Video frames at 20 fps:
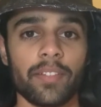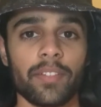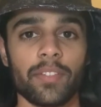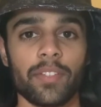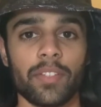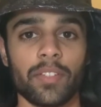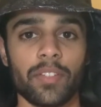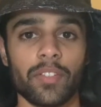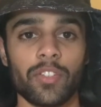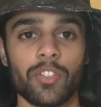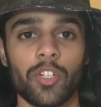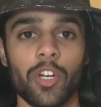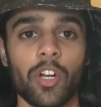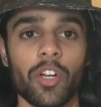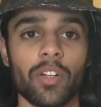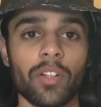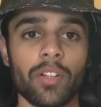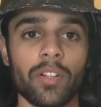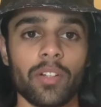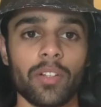to
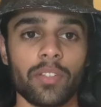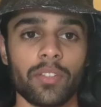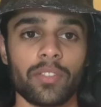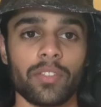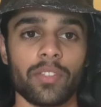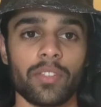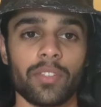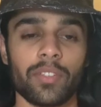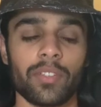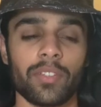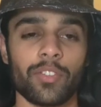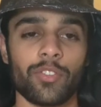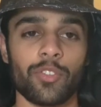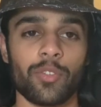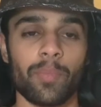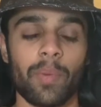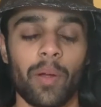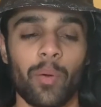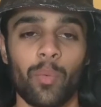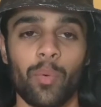journal, to do
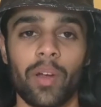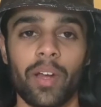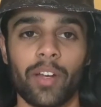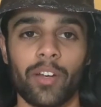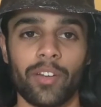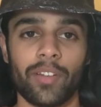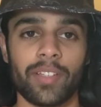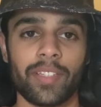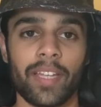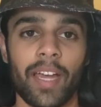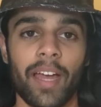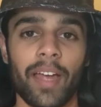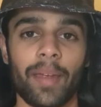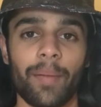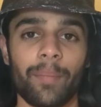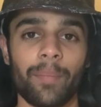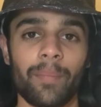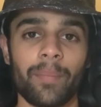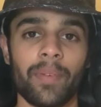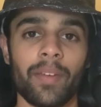my work on
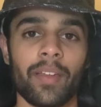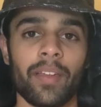time.